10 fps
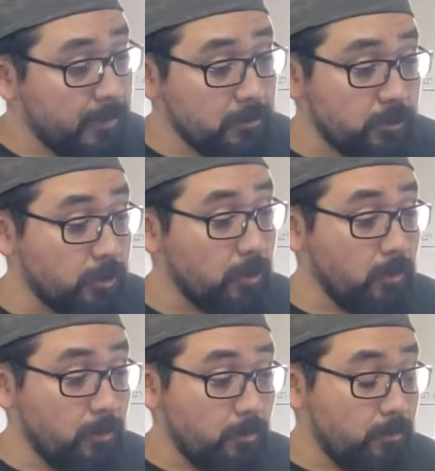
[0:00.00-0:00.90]

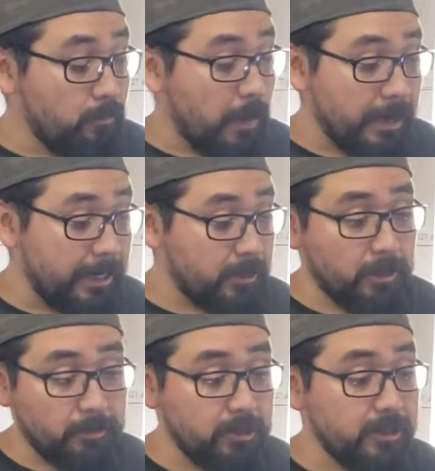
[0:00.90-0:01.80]
So I got the
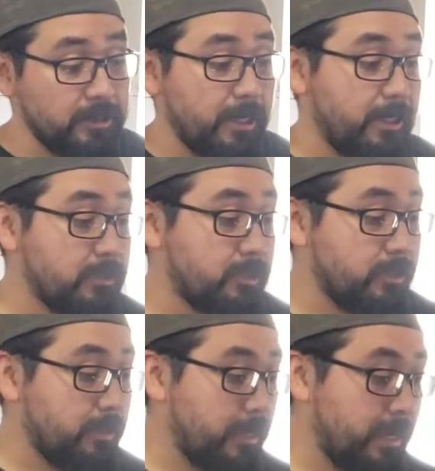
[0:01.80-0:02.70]
number 6
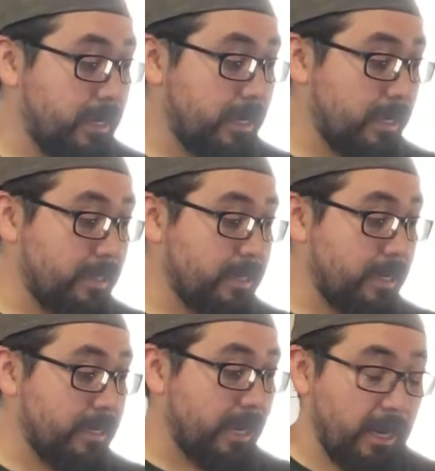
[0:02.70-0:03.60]
heads, and
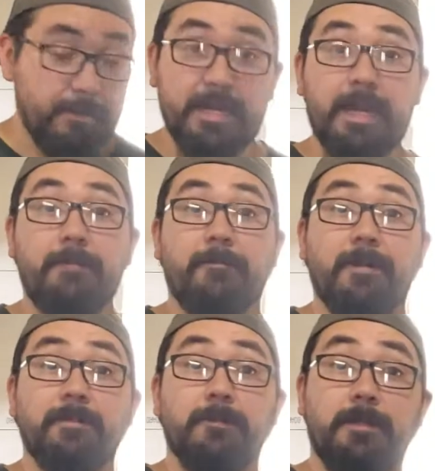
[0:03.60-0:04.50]
then I became
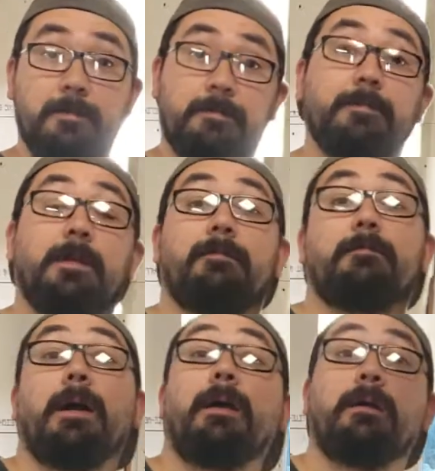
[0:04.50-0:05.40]
friends with David
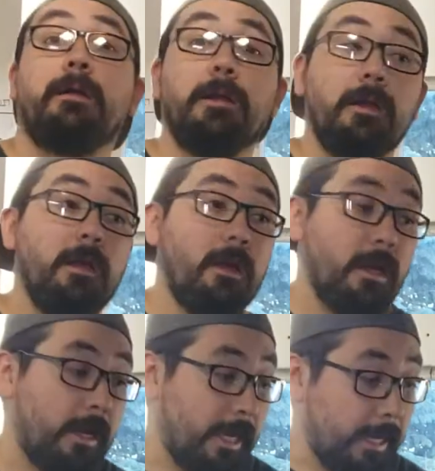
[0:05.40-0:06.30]
Meyer.
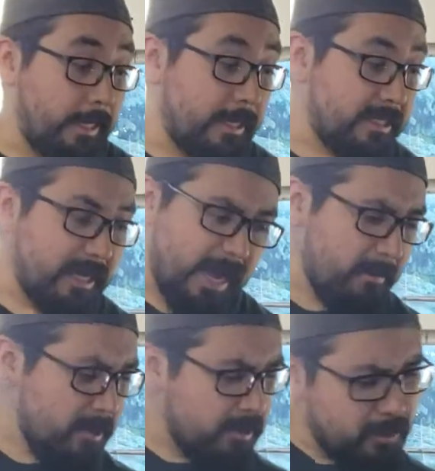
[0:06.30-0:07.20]
And he's like, I'm
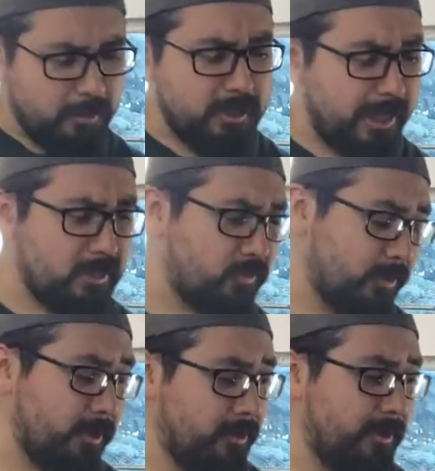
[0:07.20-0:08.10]
going to do those heads for
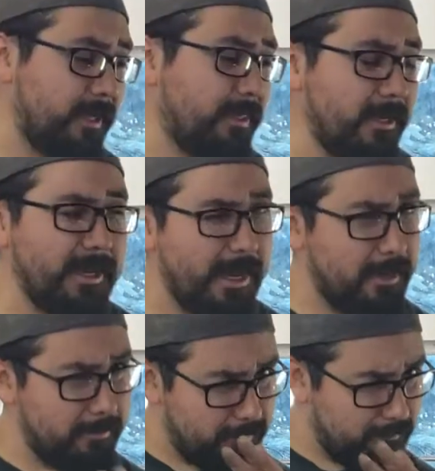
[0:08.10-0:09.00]
you. And I think he
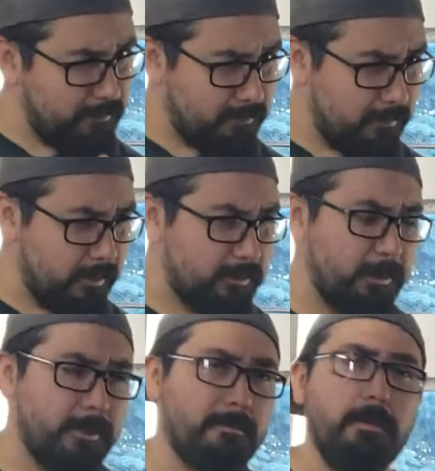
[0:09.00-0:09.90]
had
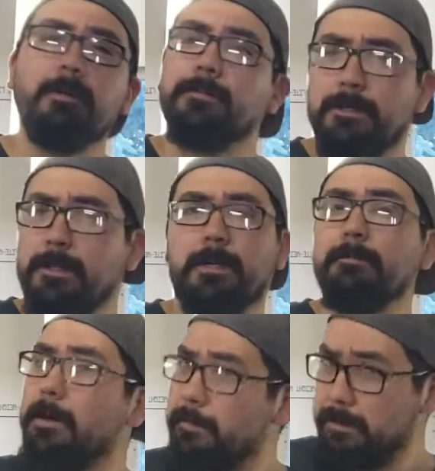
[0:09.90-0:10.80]
ulterior motives there. He
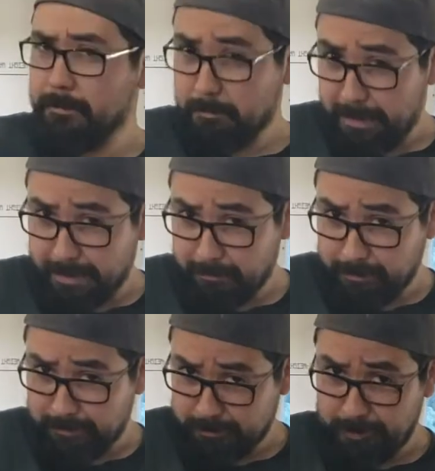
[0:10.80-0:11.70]
wanted me to do the body work
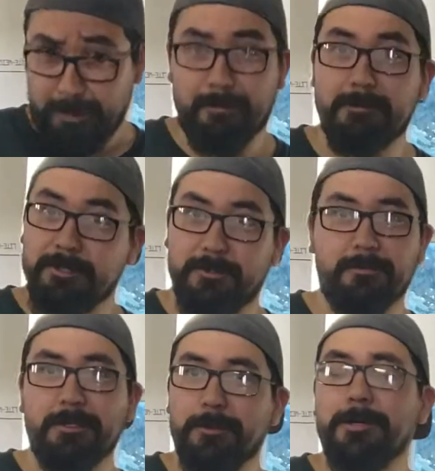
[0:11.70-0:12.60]
on his car,
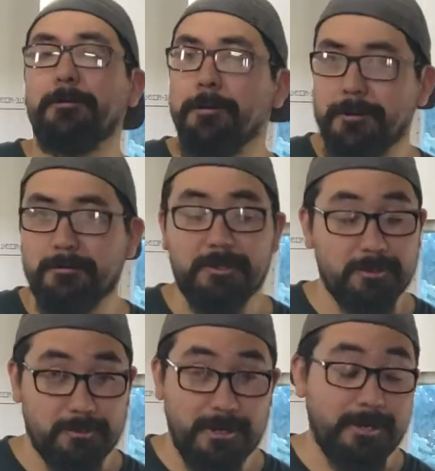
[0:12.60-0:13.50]
we traded work, which is
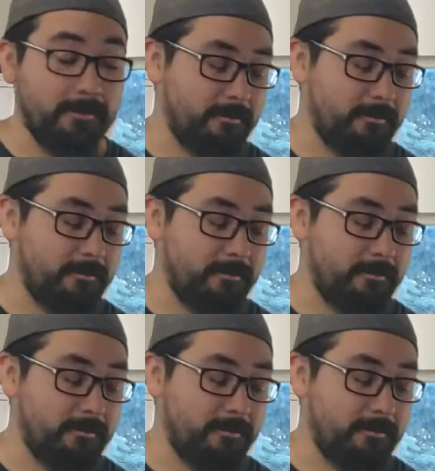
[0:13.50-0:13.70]
great.